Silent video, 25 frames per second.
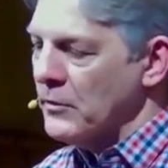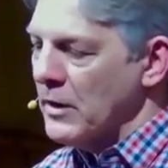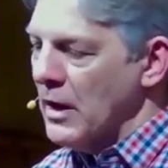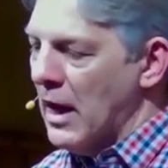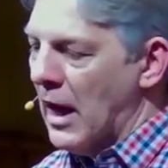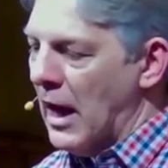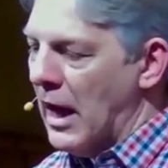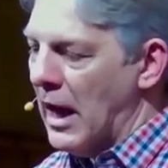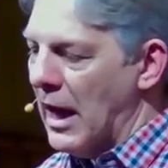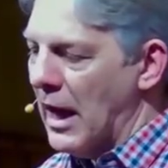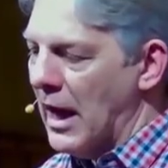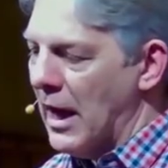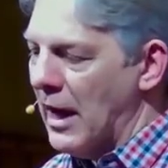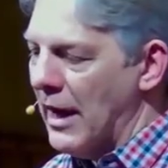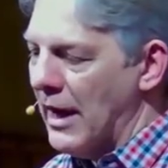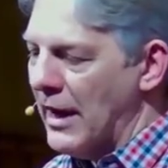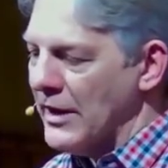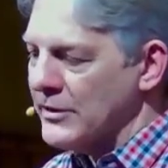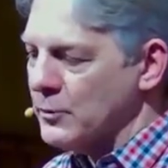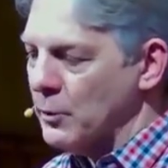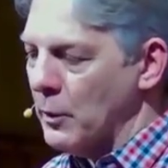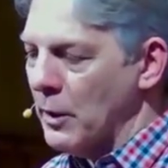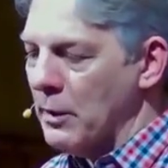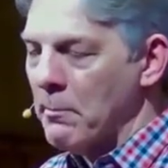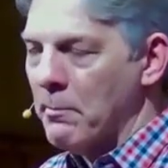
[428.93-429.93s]
And
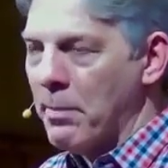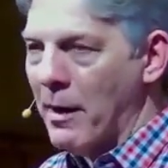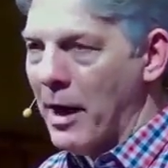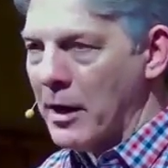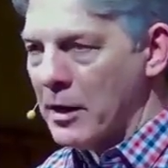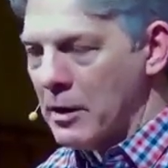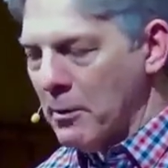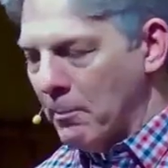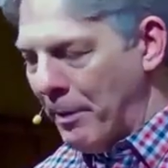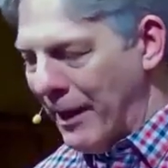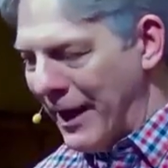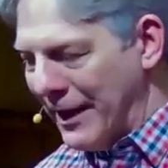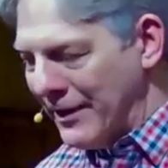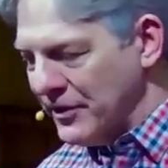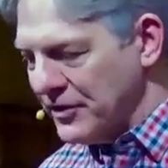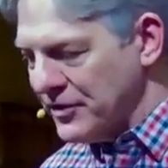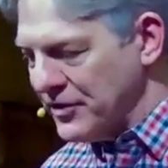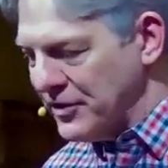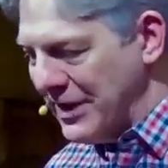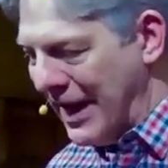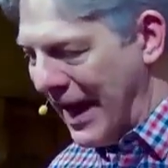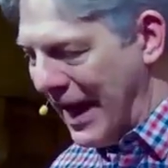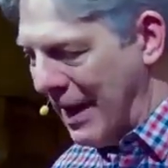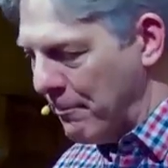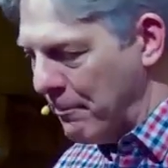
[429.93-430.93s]
uh, as we embark
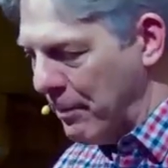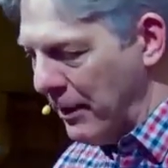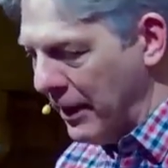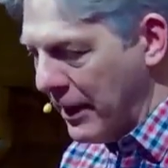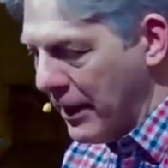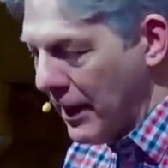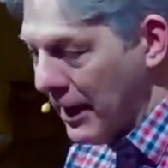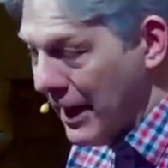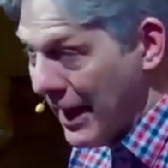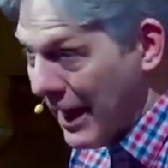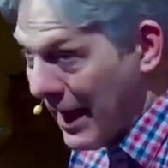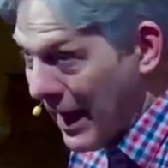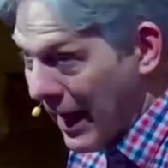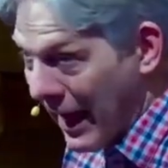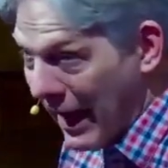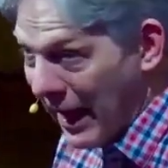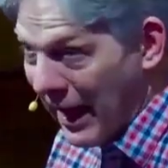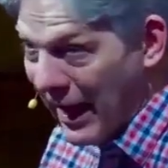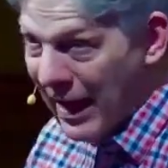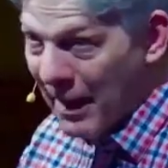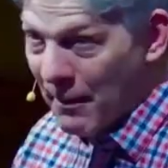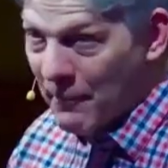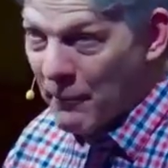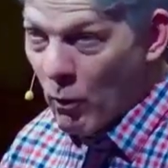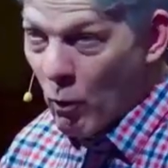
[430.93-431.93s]
upon this topic,
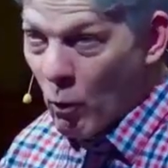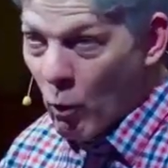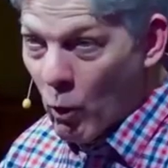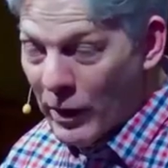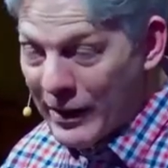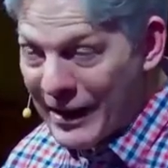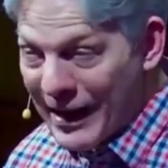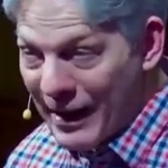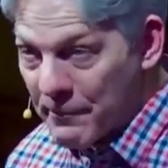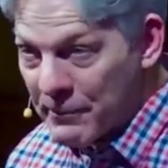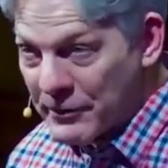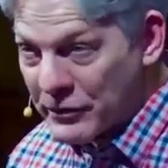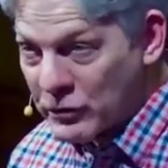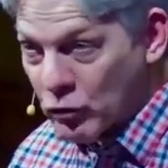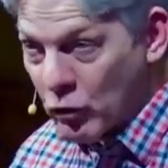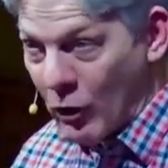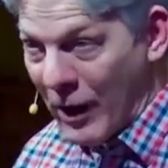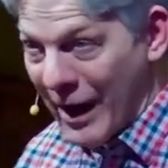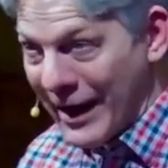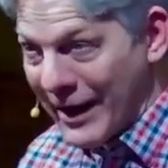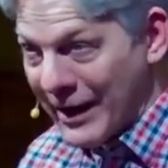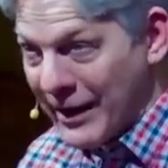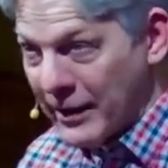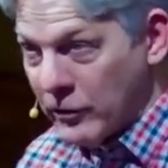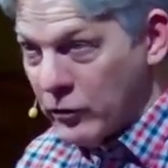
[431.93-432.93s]
um, what
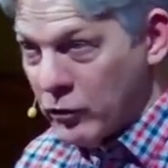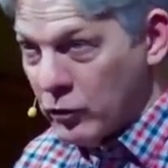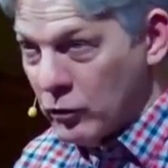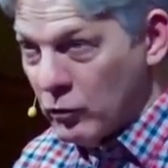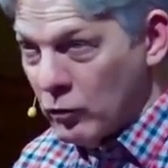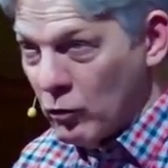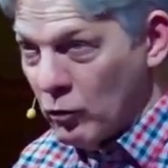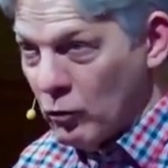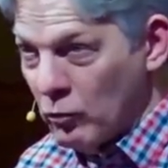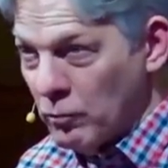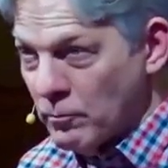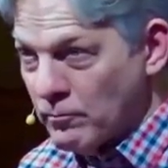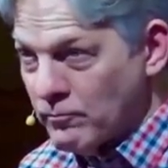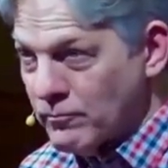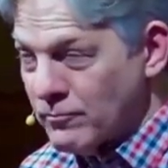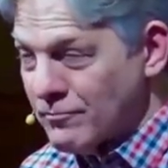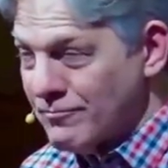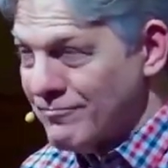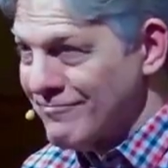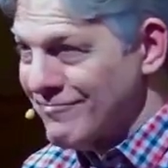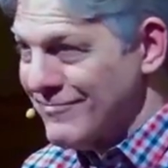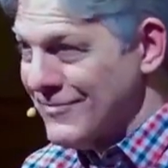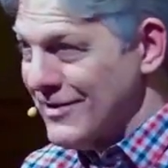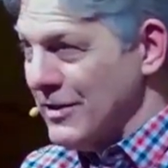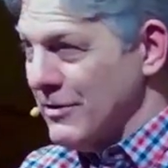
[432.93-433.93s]
I've been trying
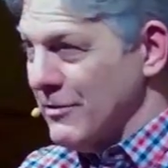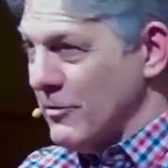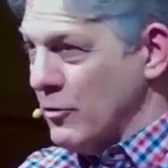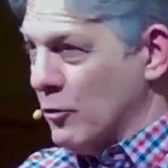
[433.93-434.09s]
to